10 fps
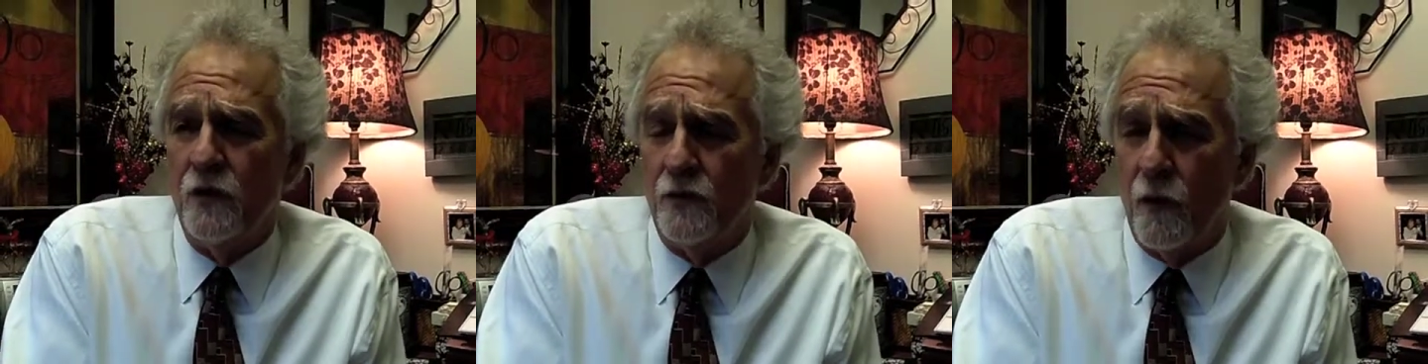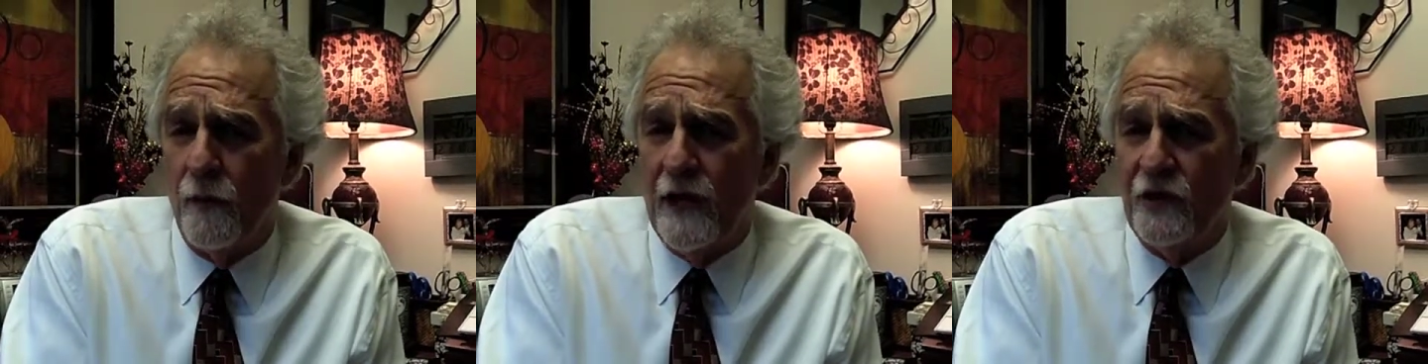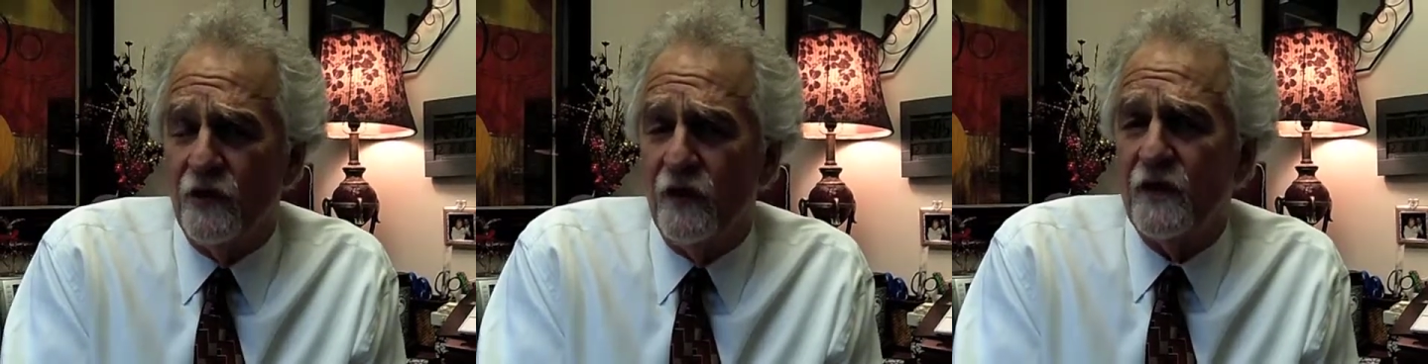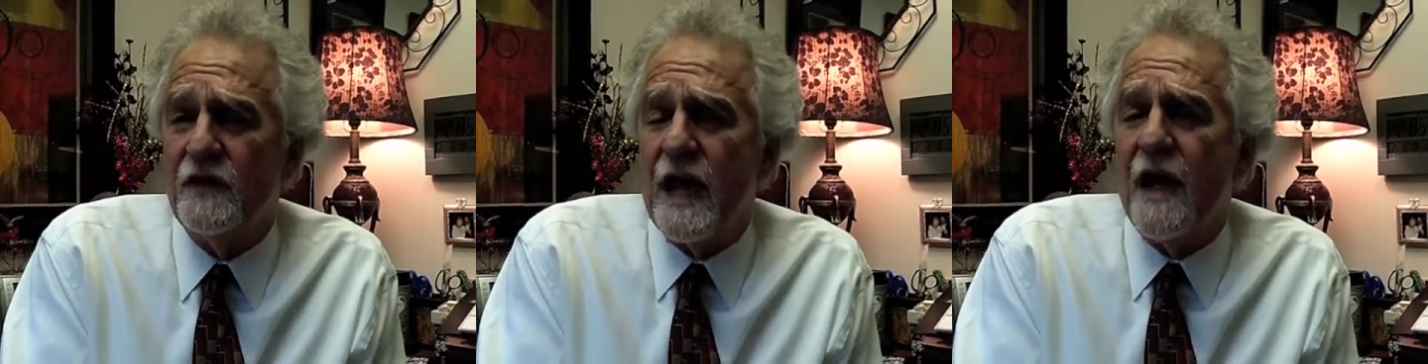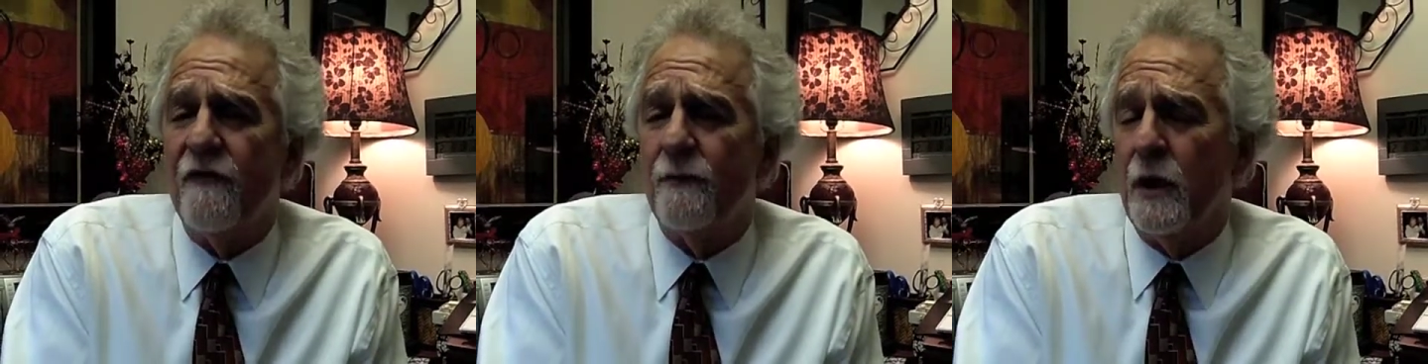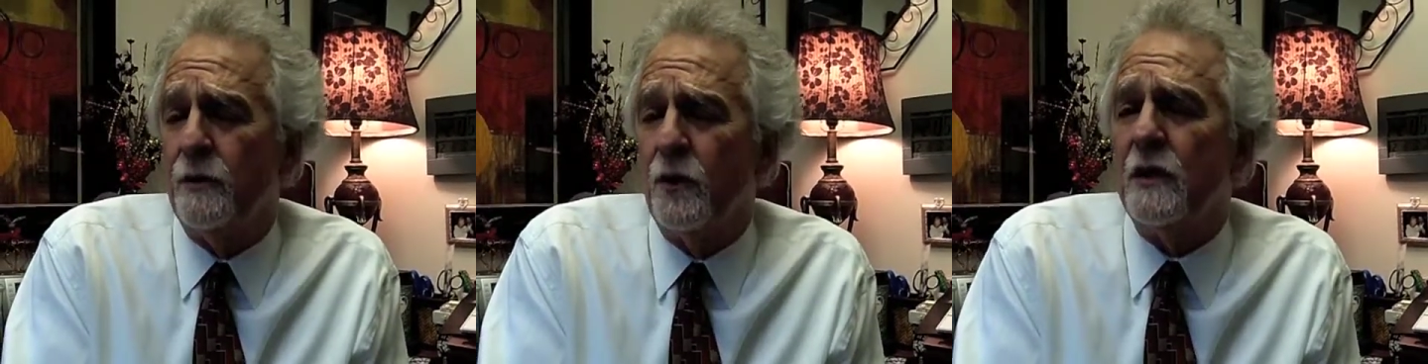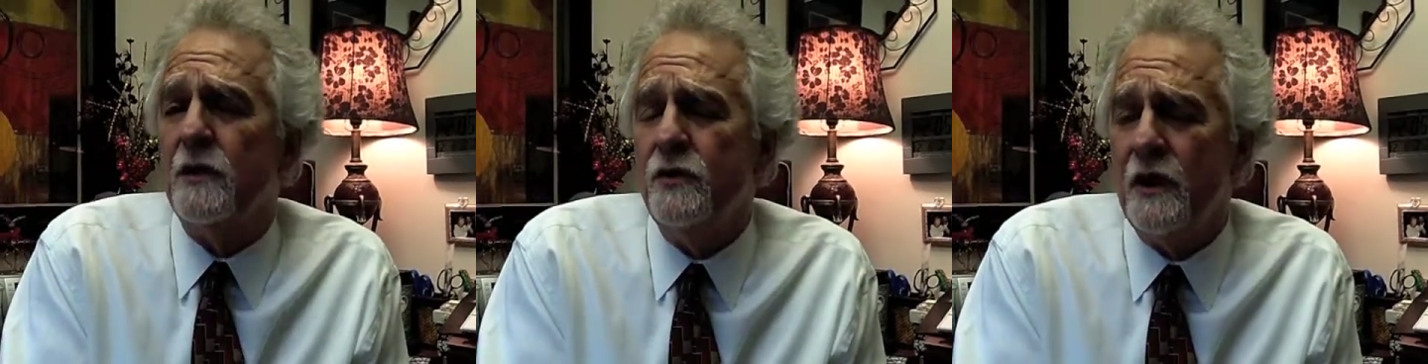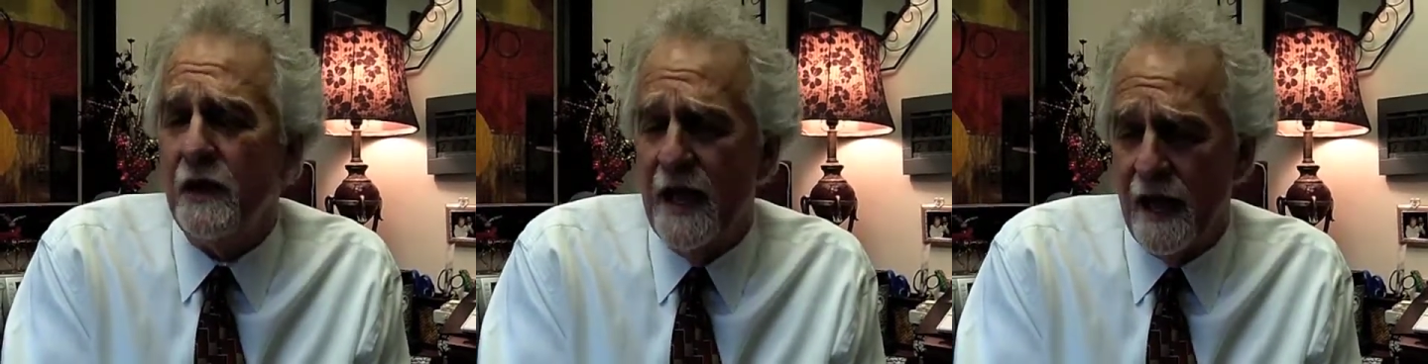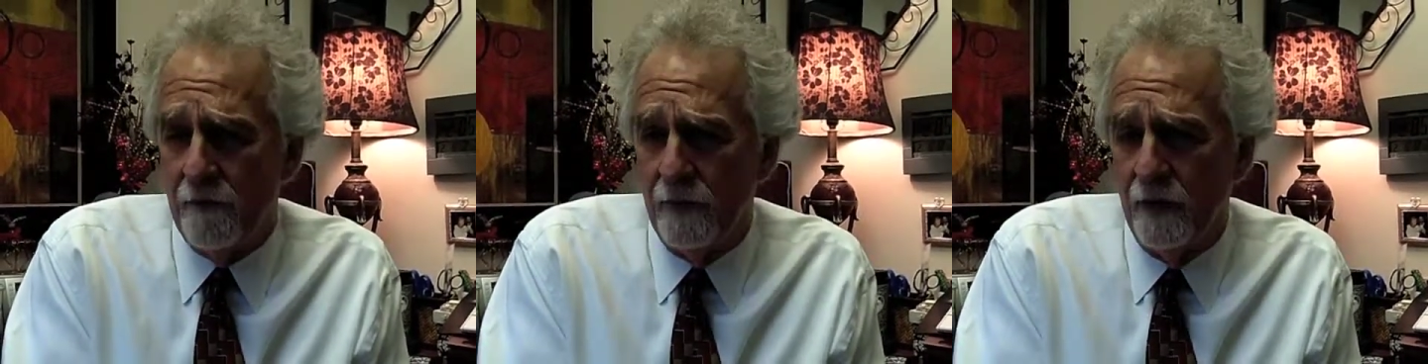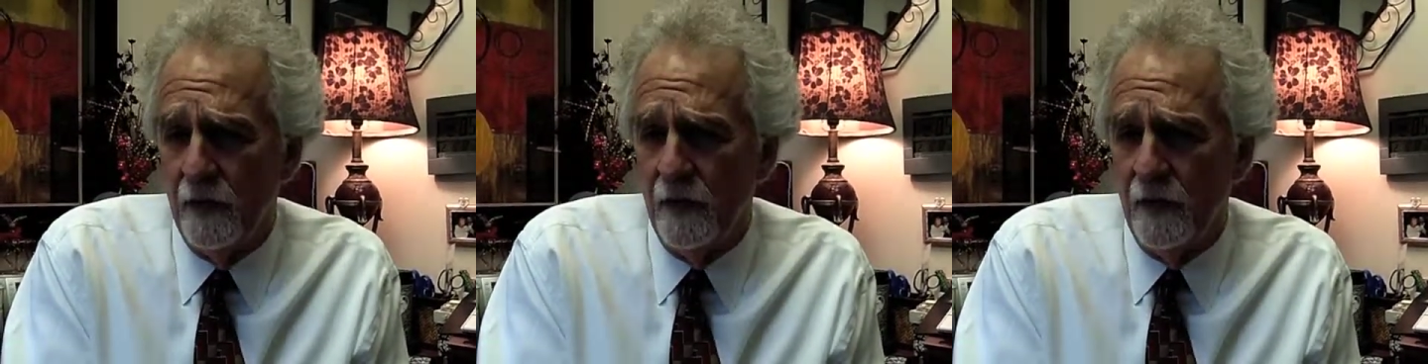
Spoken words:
to probation staff, but precluded them